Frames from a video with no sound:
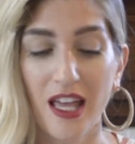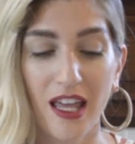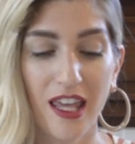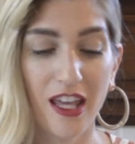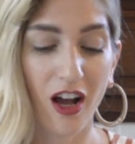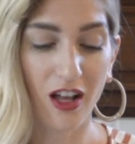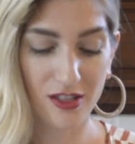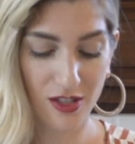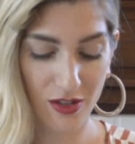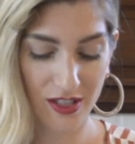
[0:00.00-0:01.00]
He
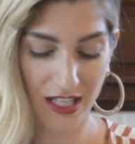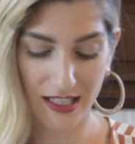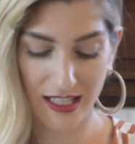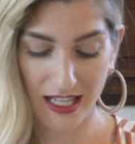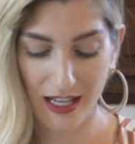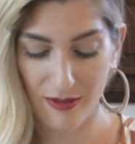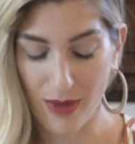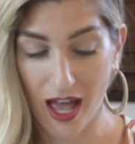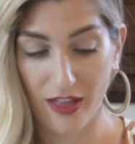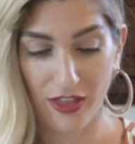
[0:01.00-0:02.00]
also says it in
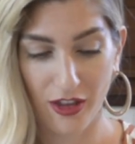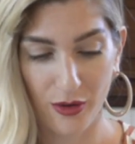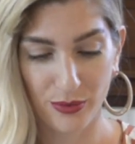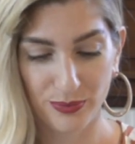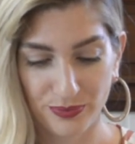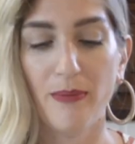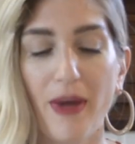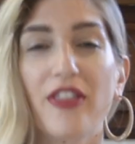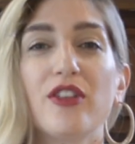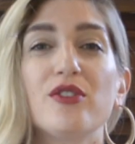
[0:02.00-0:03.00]
Matthew,
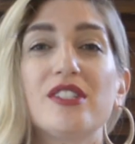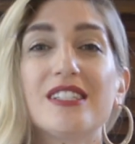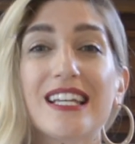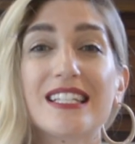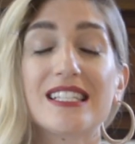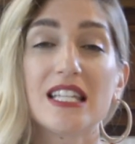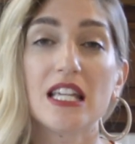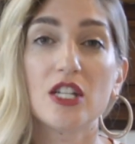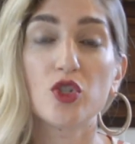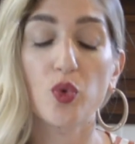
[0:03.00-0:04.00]
Matthew
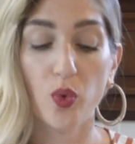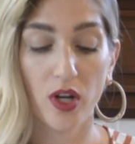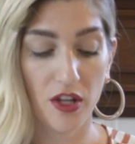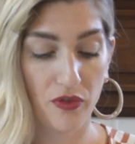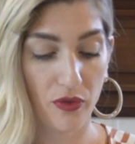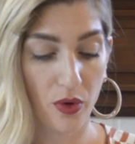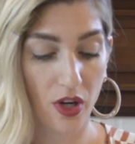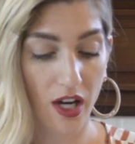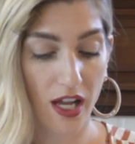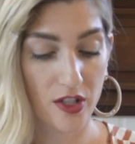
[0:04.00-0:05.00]
sixteen,
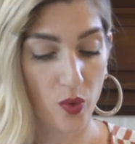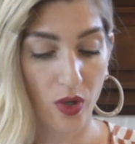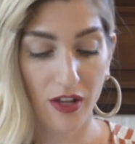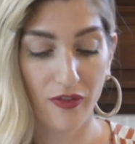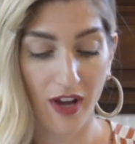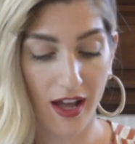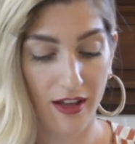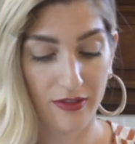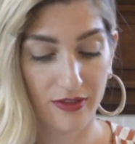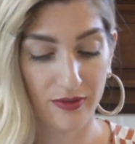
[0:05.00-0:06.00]
twenty-four and
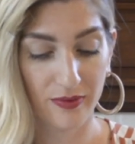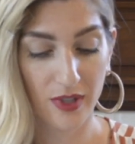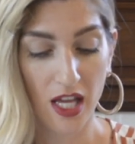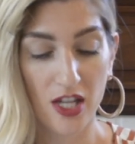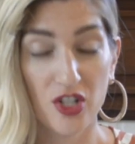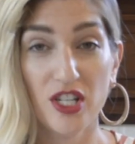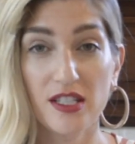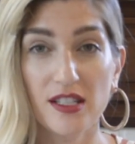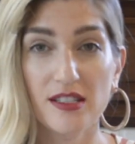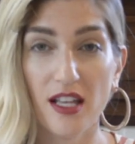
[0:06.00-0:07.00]
twenty-five.
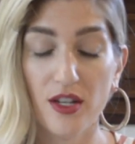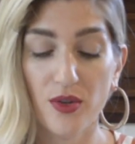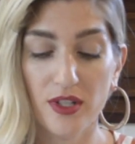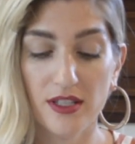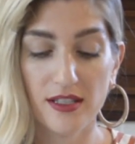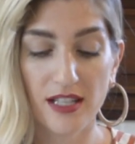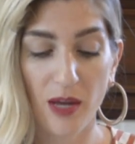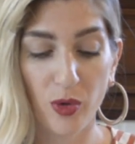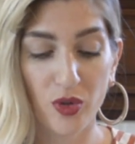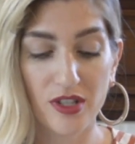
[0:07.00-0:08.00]
Jesus said to his
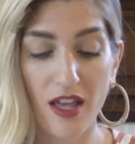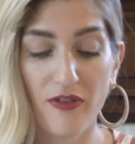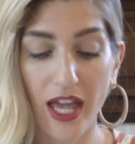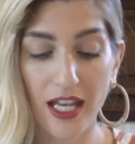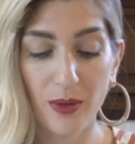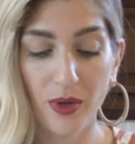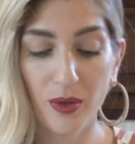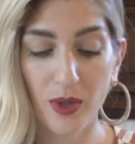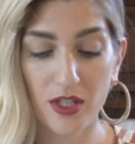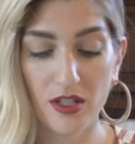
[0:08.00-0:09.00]
disciples, if
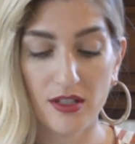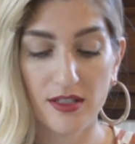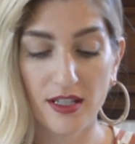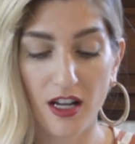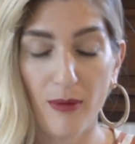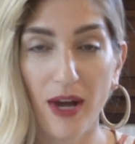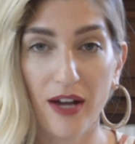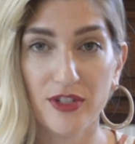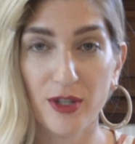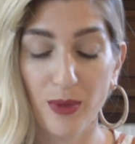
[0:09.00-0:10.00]
anyone wishes to come
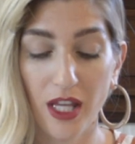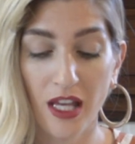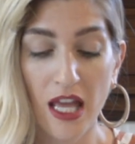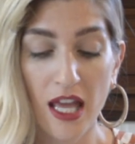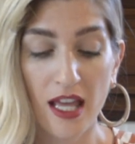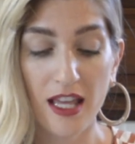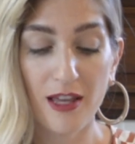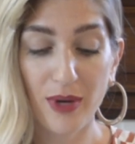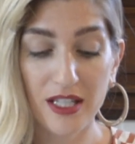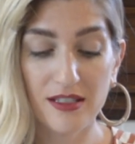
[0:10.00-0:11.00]
after me,
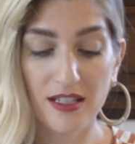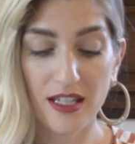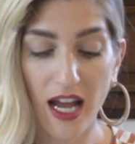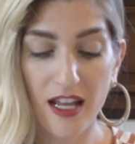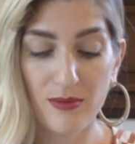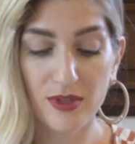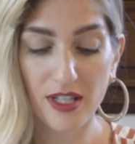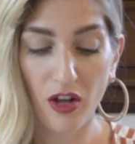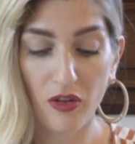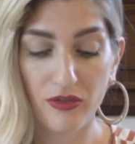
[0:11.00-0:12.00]
he must deny
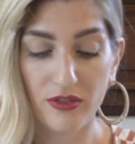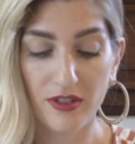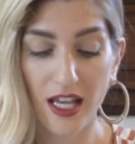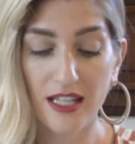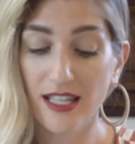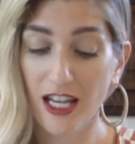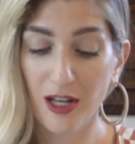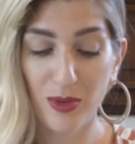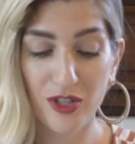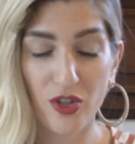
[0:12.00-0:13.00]
himself and take
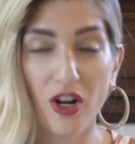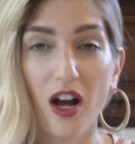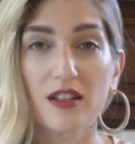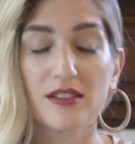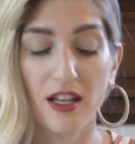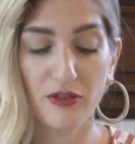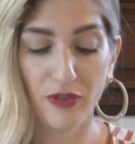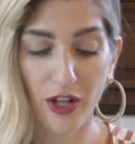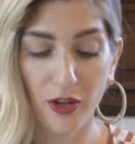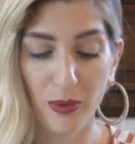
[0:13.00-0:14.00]
up his cross and
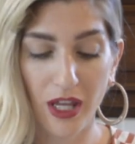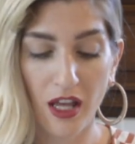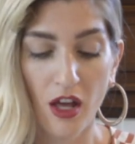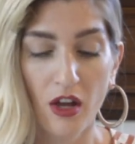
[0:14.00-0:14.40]
follow me.